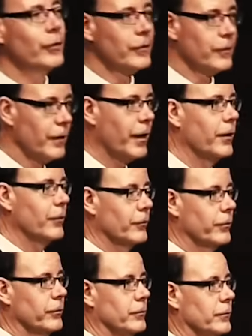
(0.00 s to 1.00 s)

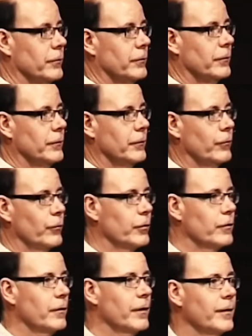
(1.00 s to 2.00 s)
dissolve,
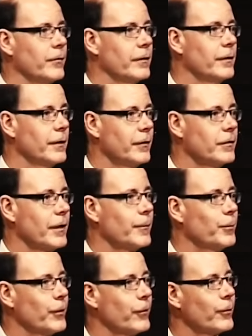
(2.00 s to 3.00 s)
verse 11 of 2
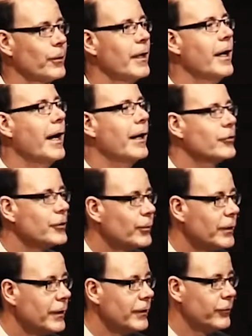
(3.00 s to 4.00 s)
Peter 3, how should
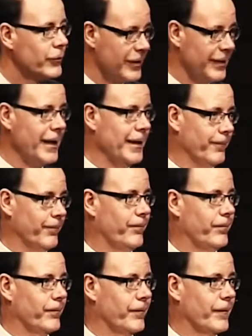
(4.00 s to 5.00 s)
we live today?
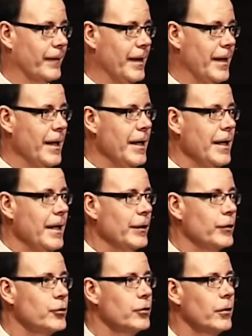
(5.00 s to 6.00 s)

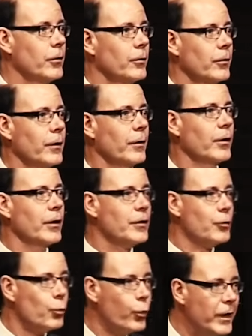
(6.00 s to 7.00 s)
Did you know
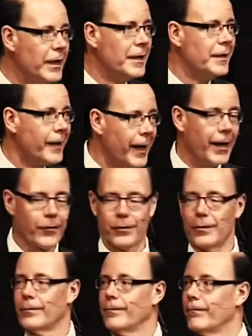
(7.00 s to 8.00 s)
we
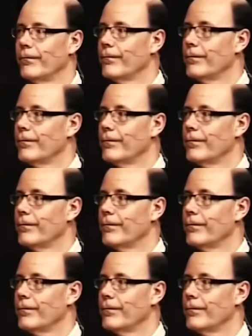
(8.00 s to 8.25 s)
gather?